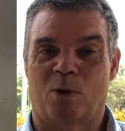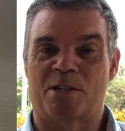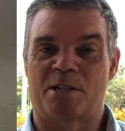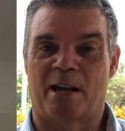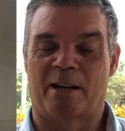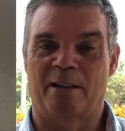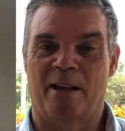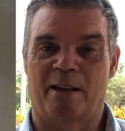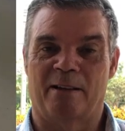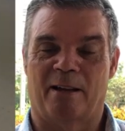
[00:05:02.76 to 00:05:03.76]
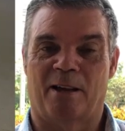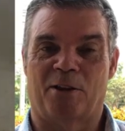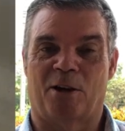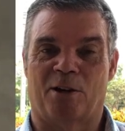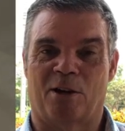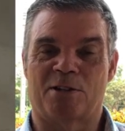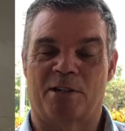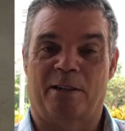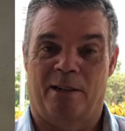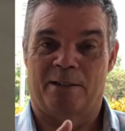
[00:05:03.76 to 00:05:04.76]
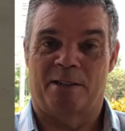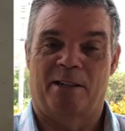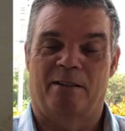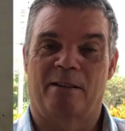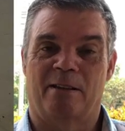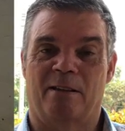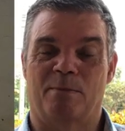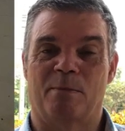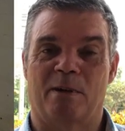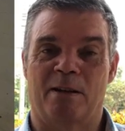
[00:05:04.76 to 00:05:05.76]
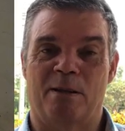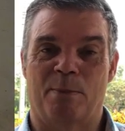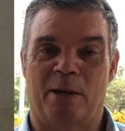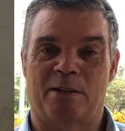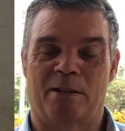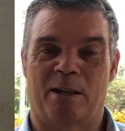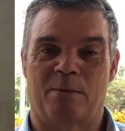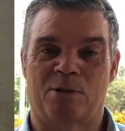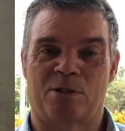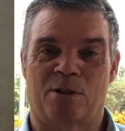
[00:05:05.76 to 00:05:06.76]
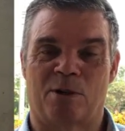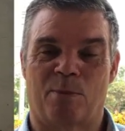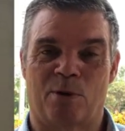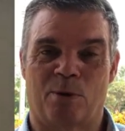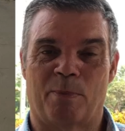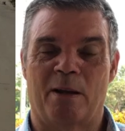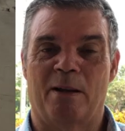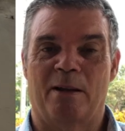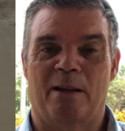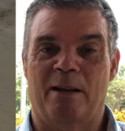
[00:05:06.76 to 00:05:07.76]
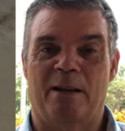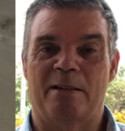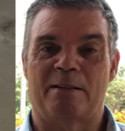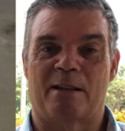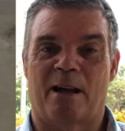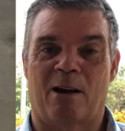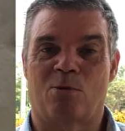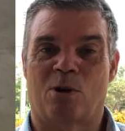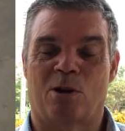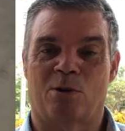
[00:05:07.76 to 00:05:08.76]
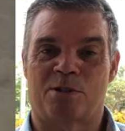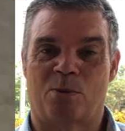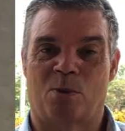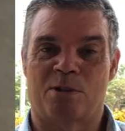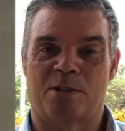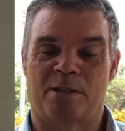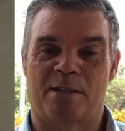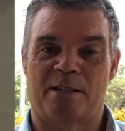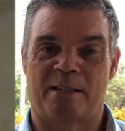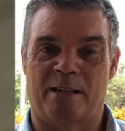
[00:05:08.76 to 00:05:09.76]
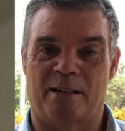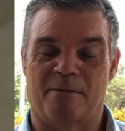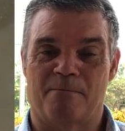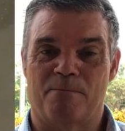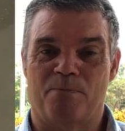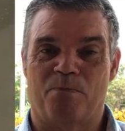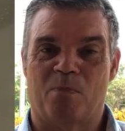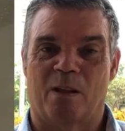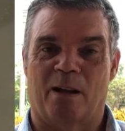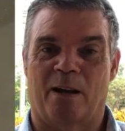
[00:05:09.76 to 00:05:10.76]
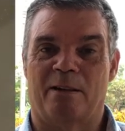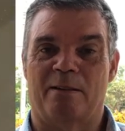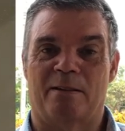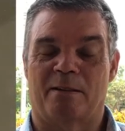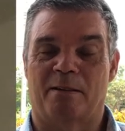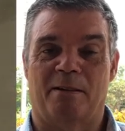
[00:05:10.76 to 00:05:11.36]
second there, I thought I'd lost it, and you'll see it in the picture I'm just gonna put up, is how close it was to the sea. And